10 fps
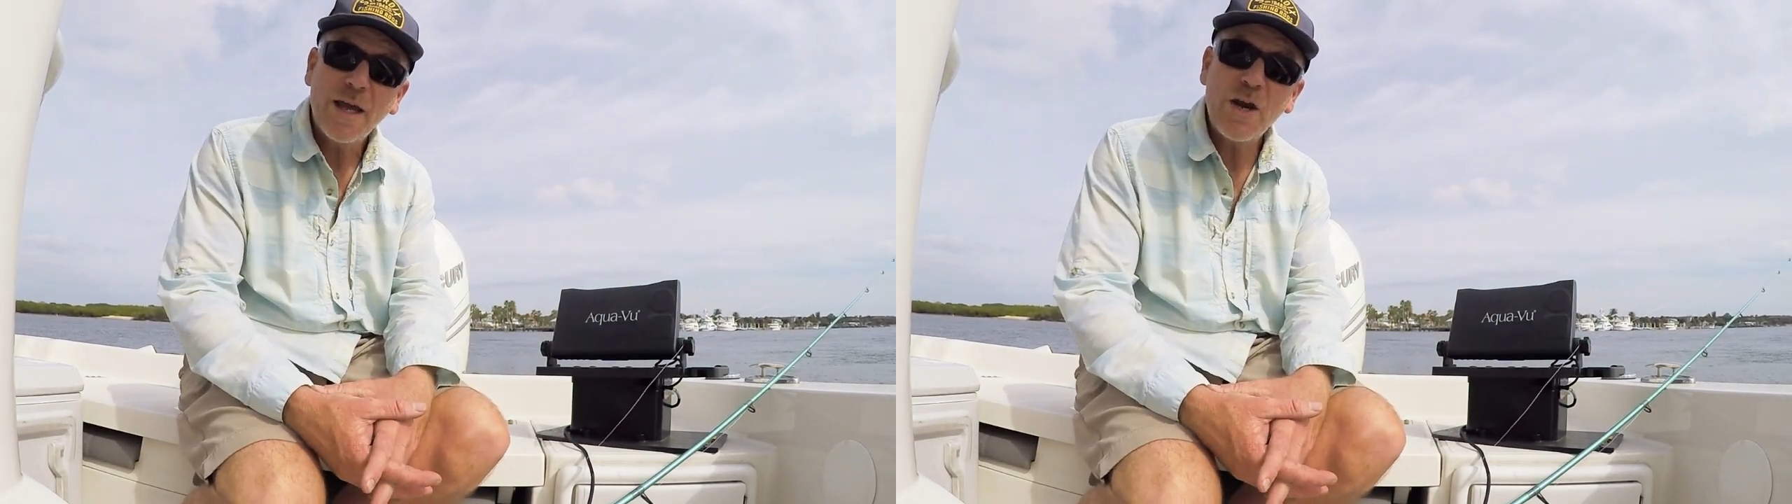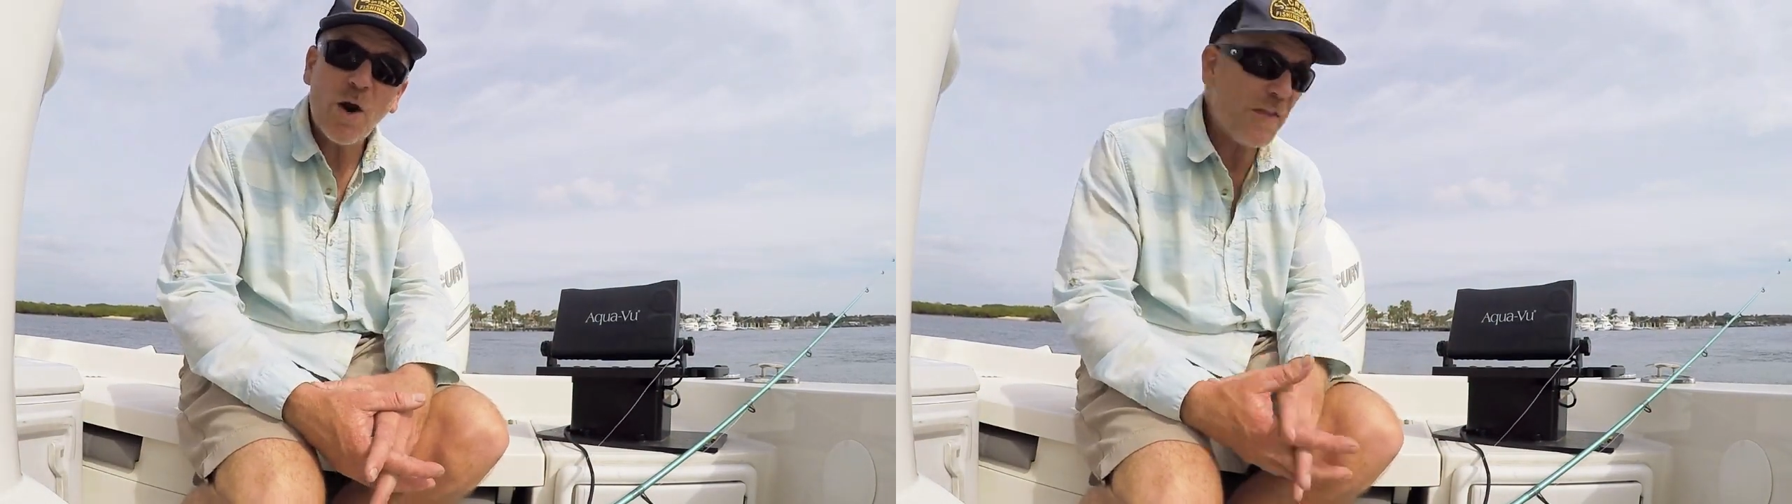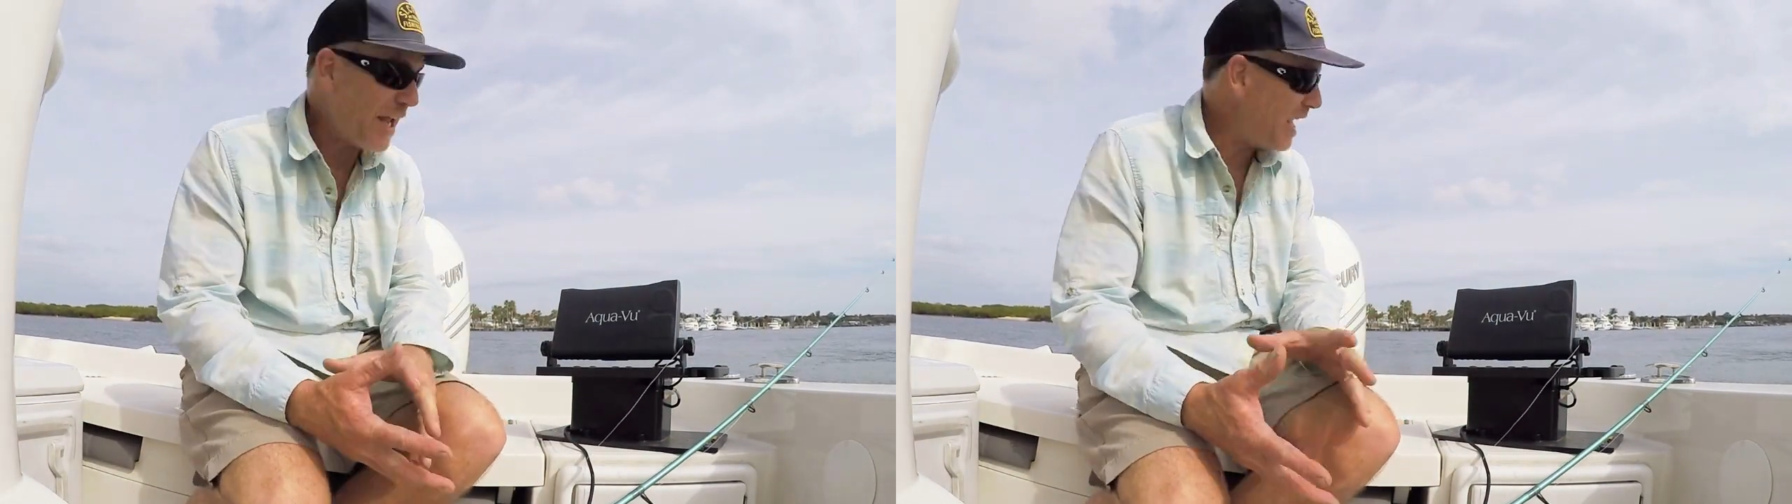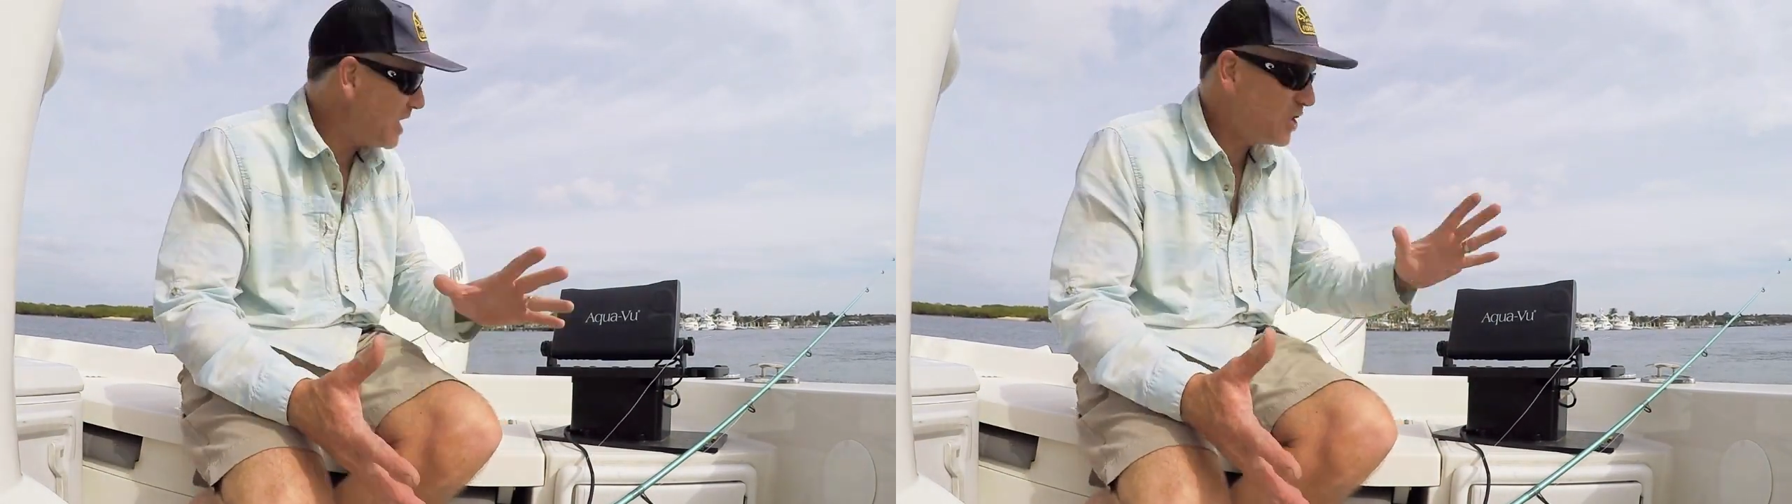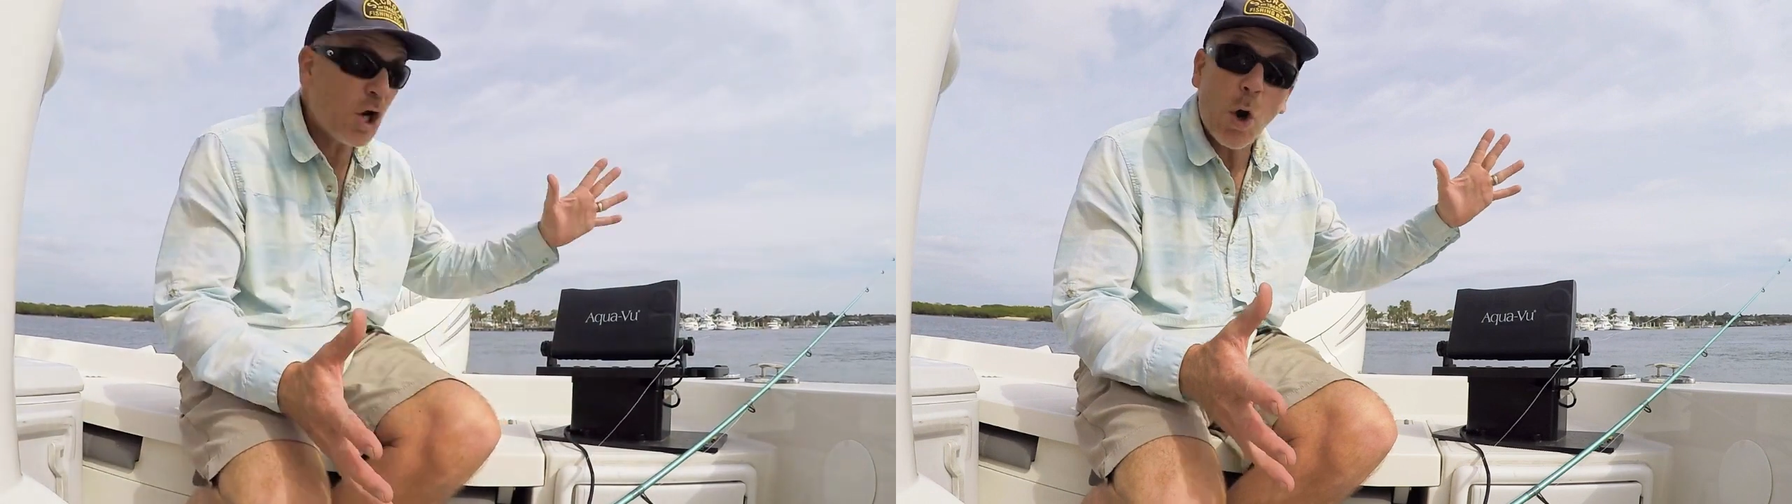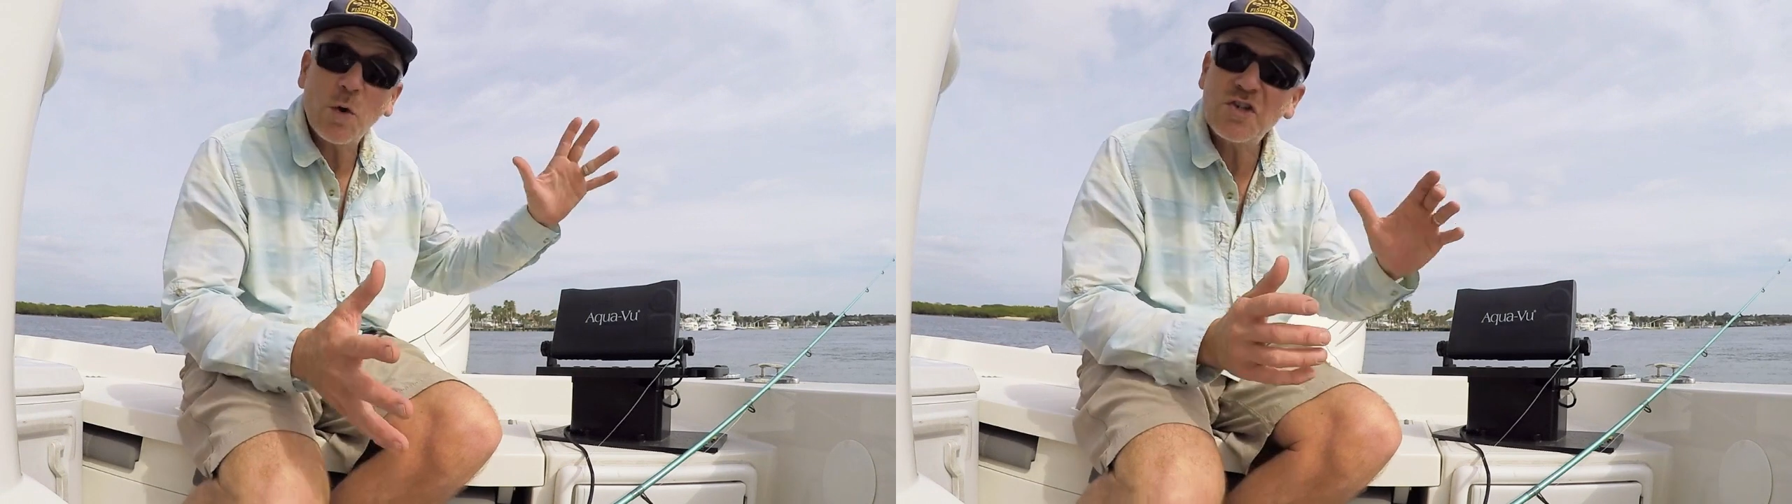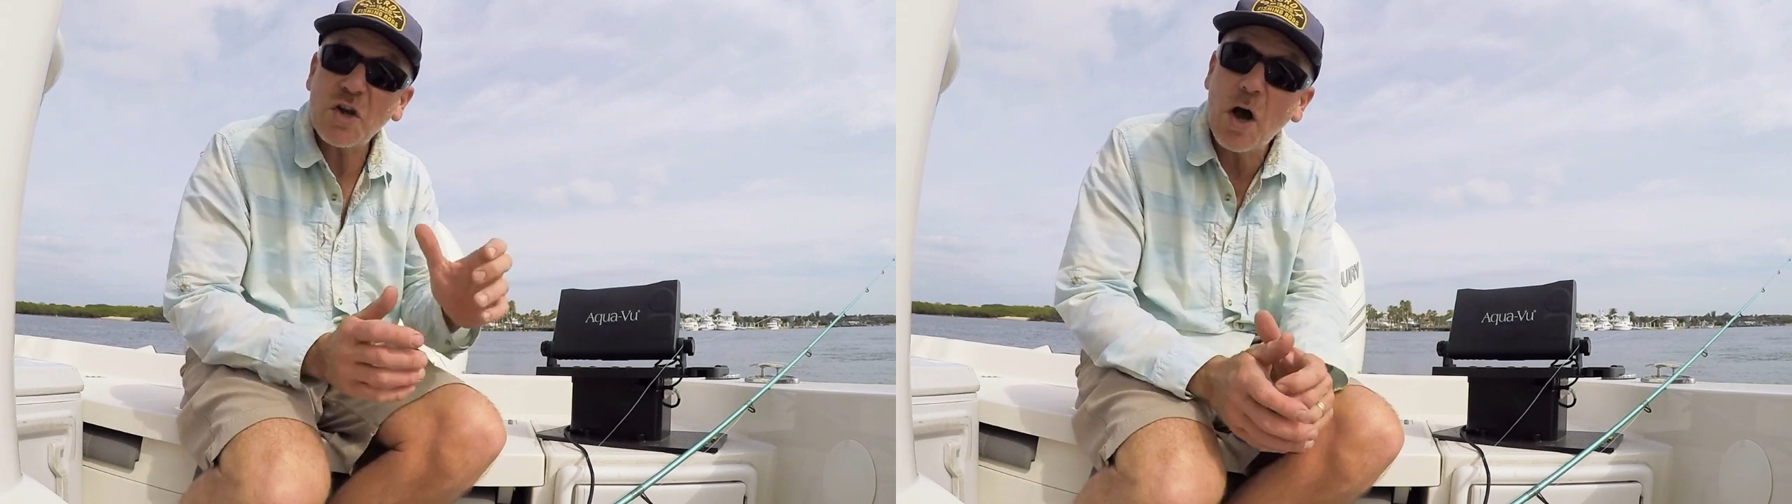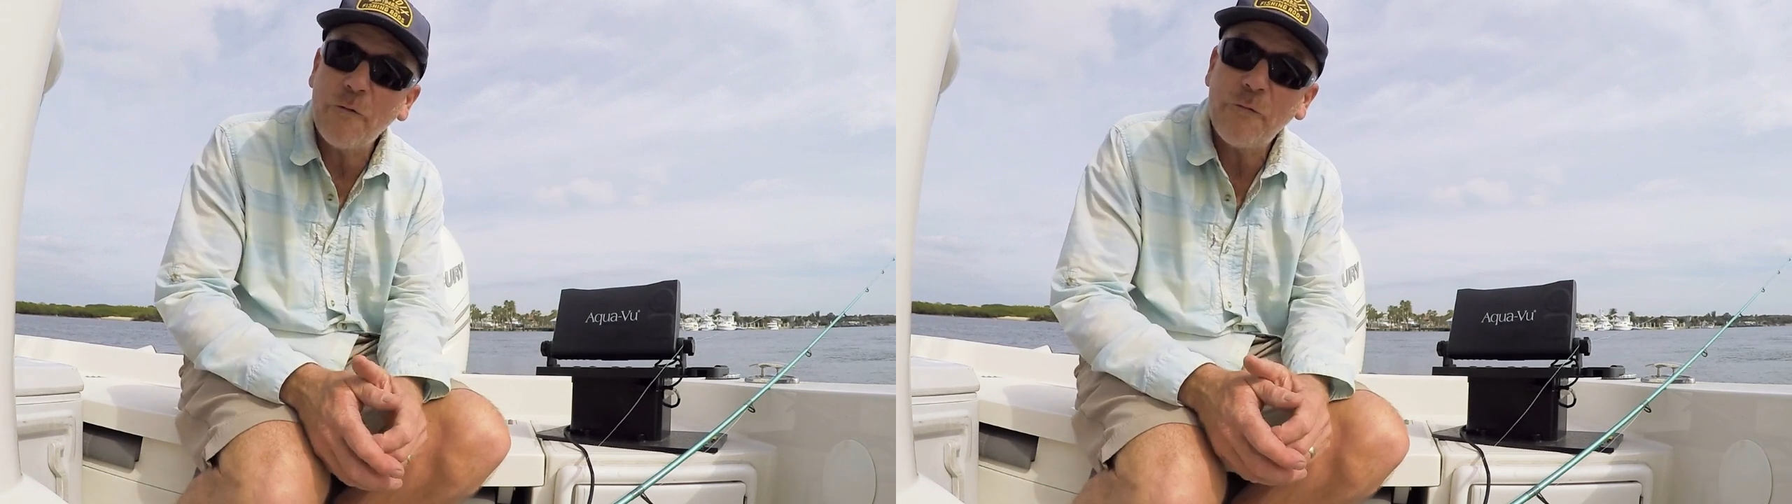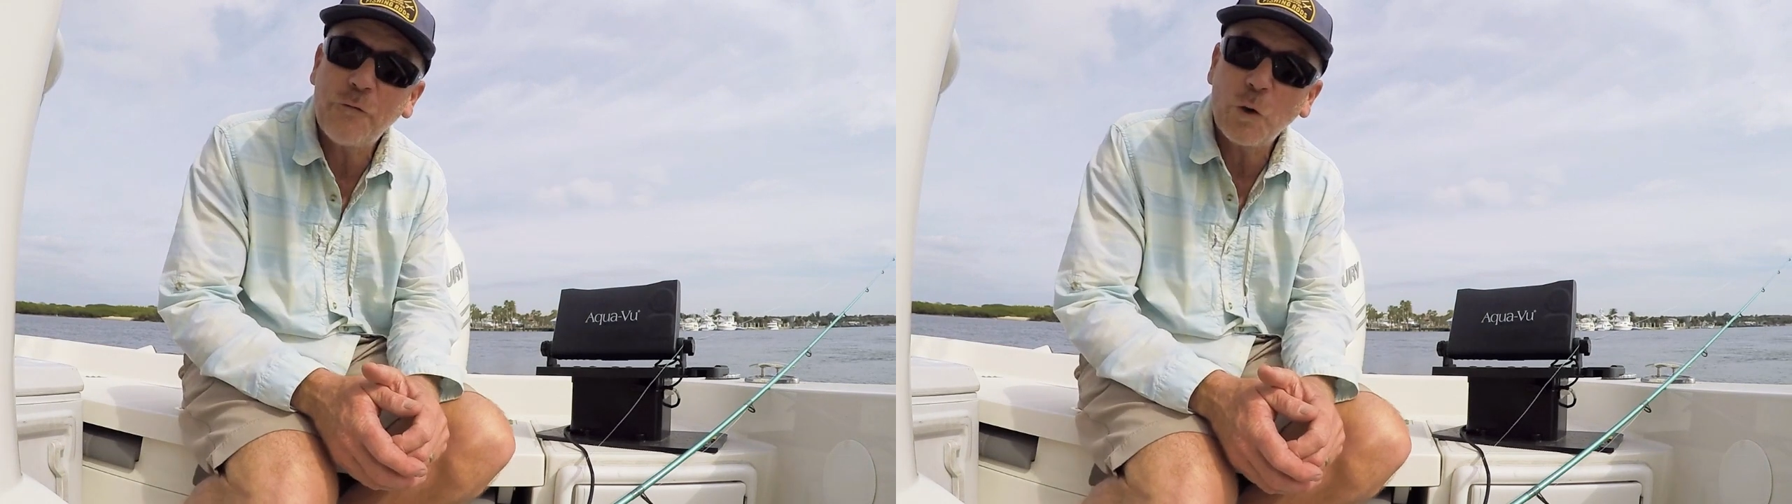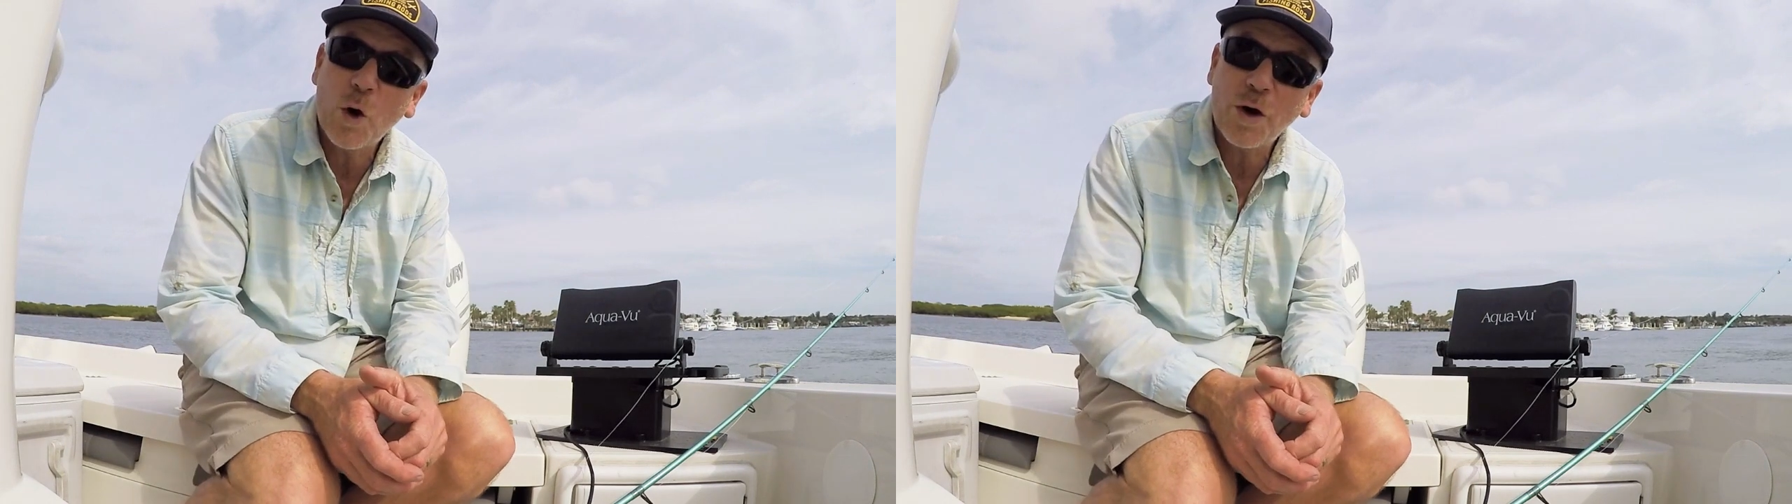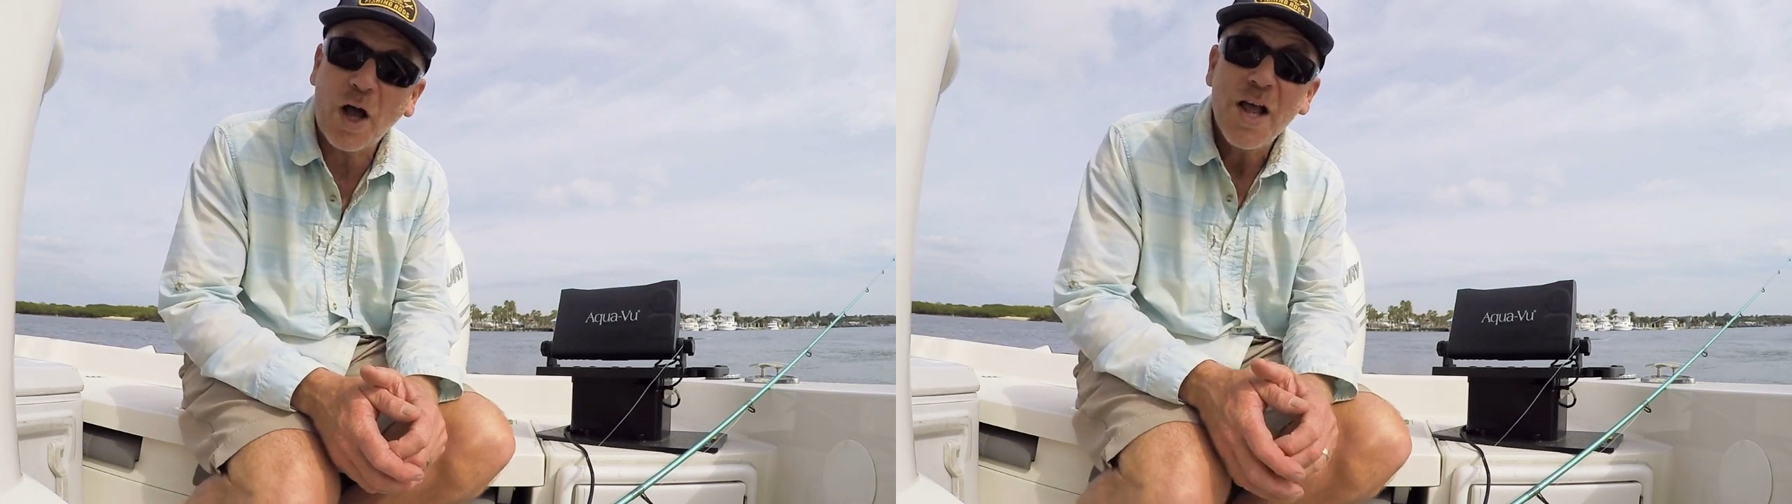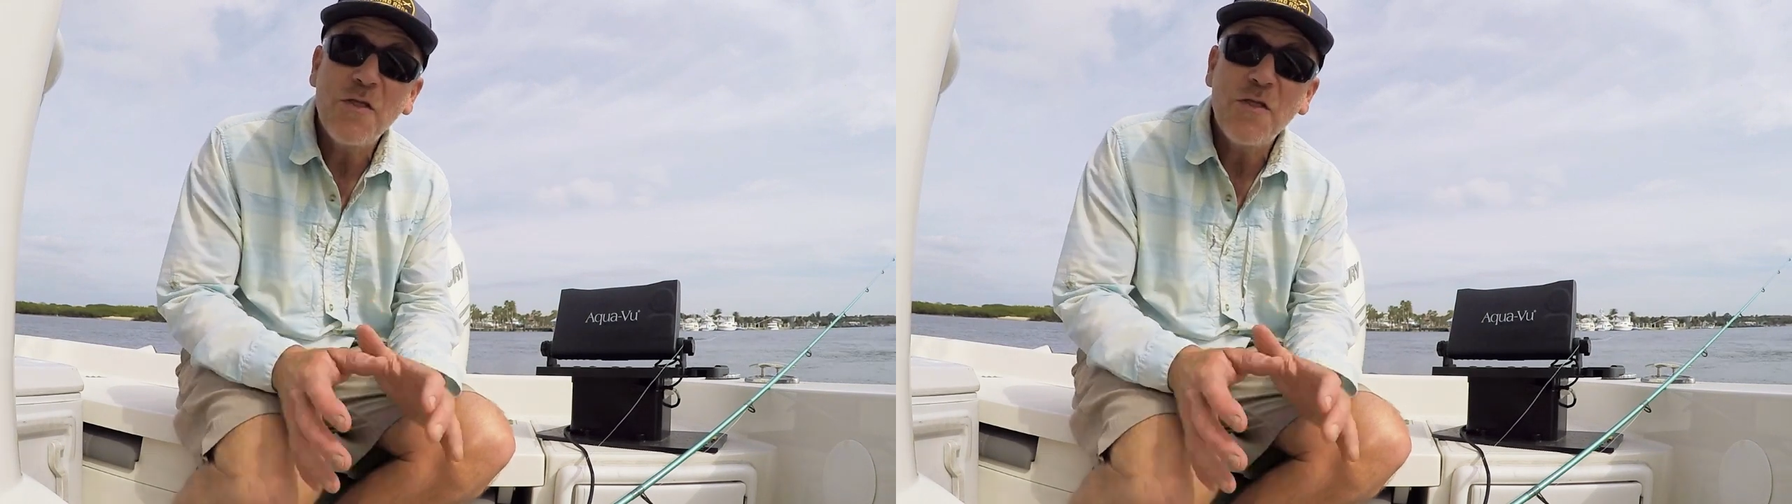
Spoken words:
here on the east coast of Florida.